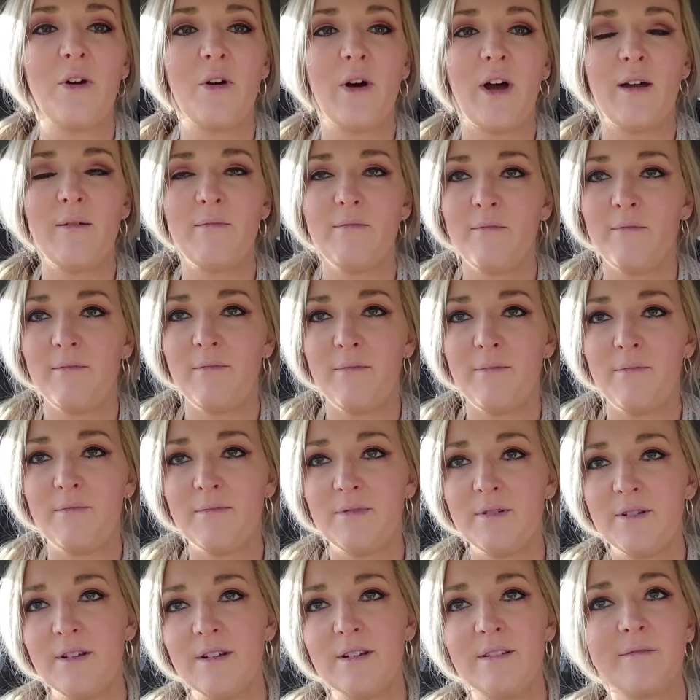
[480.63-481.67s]
I'm
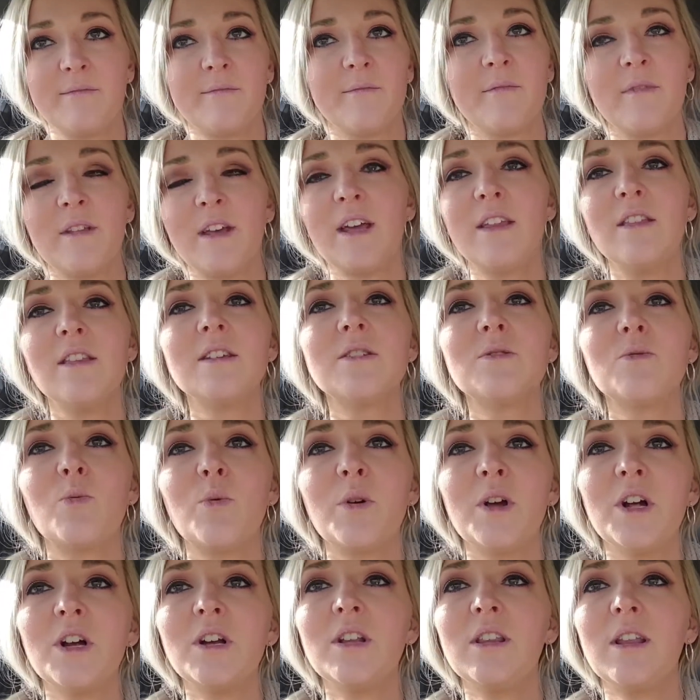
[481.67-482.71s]
in this
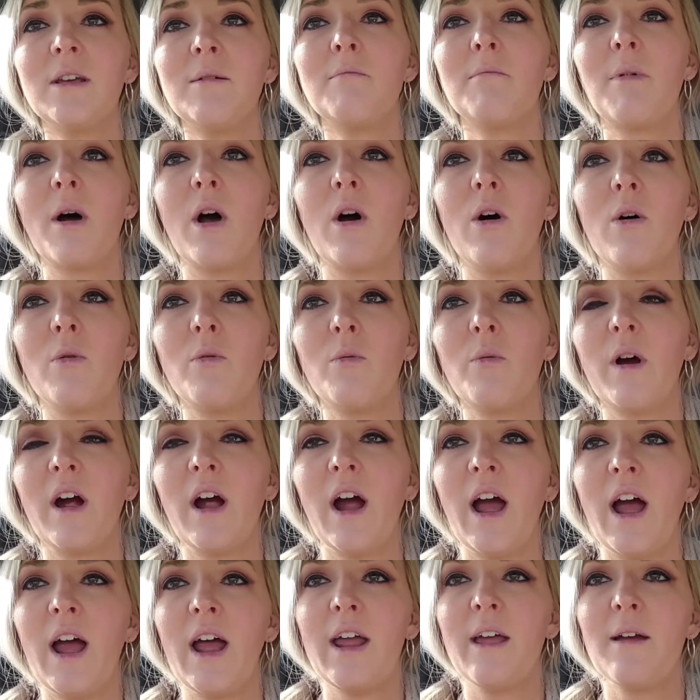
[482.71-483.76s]
weird limbo where
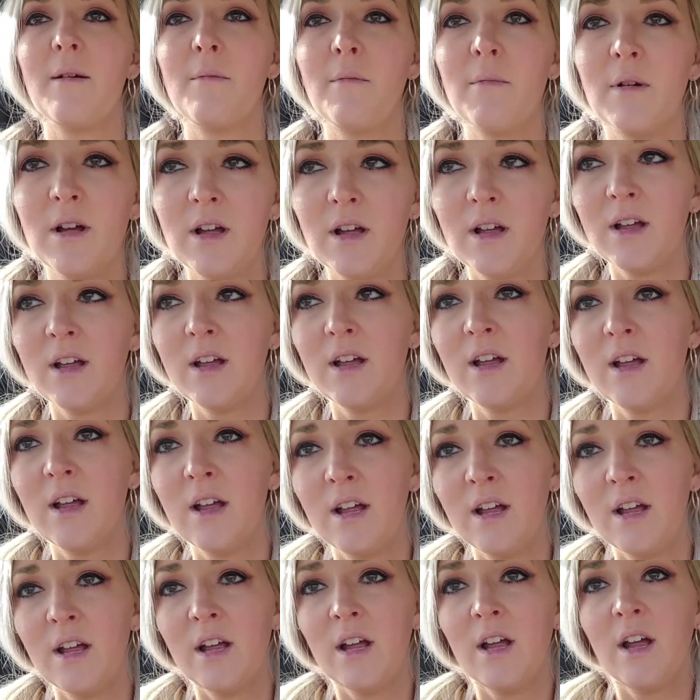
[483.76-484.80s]
I am
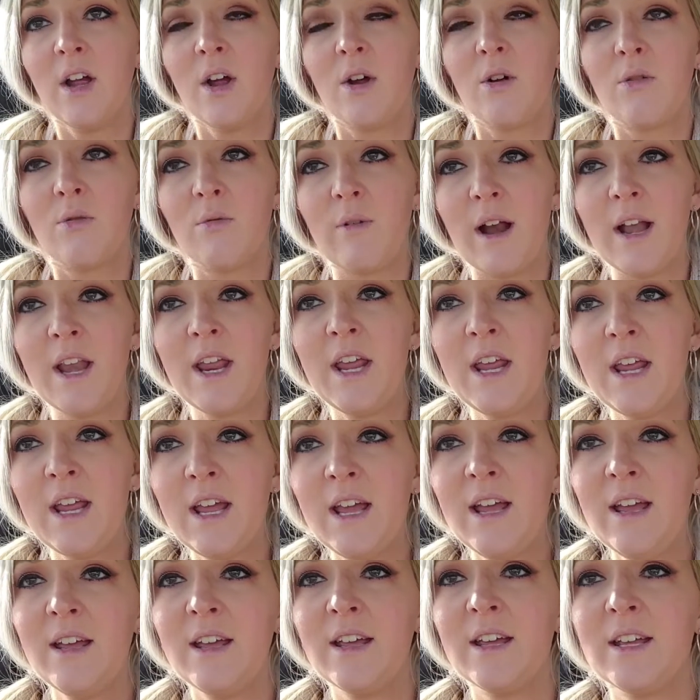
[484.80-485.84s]
ready
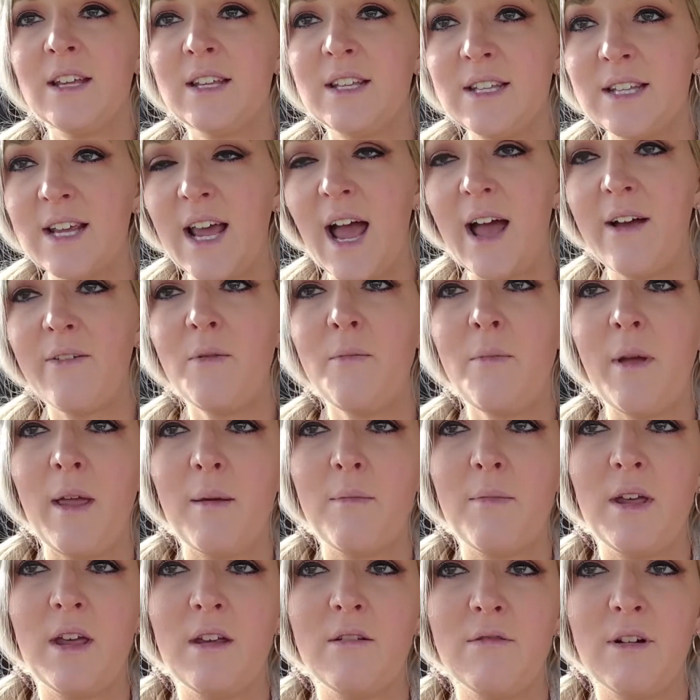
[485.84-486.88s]
to have a
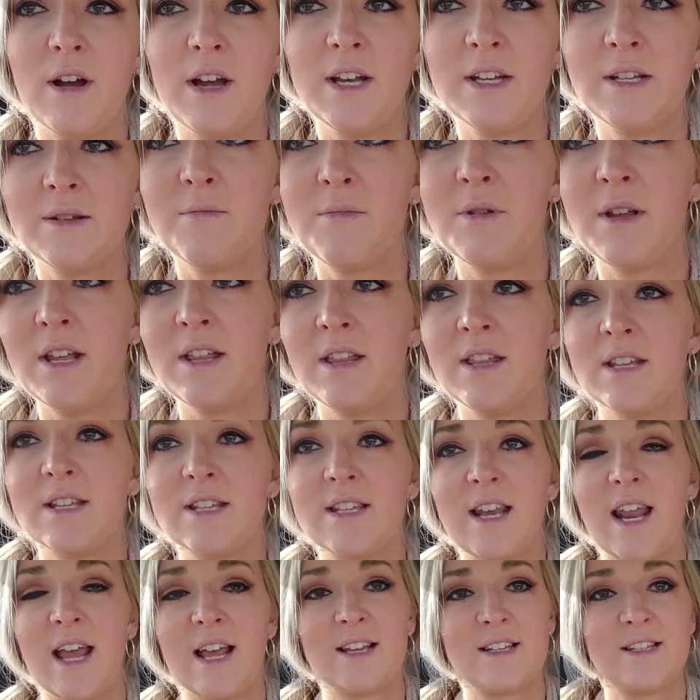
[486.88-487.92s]
baby and ready to be in this
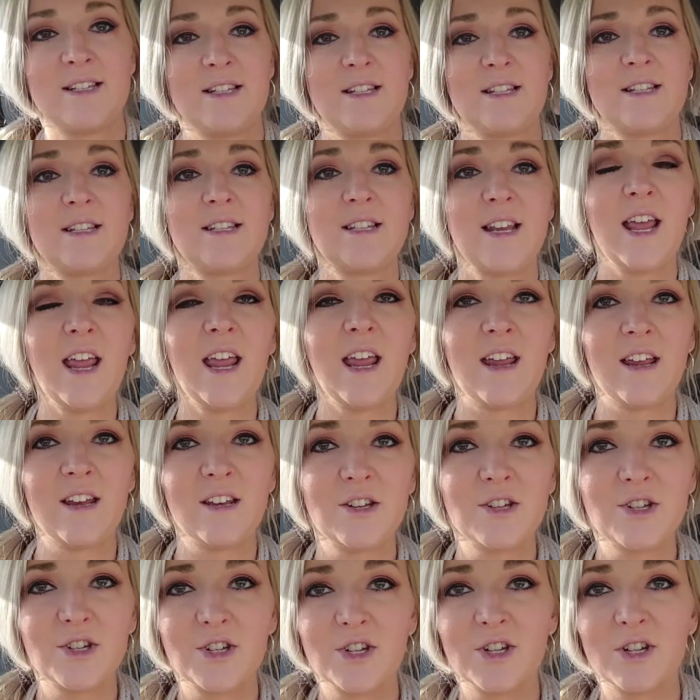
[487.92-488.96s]
next
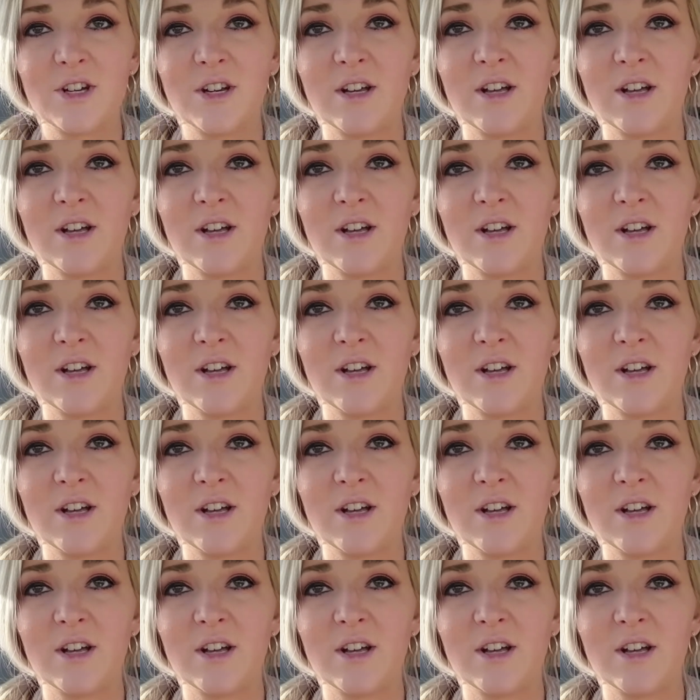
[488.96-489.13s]
stage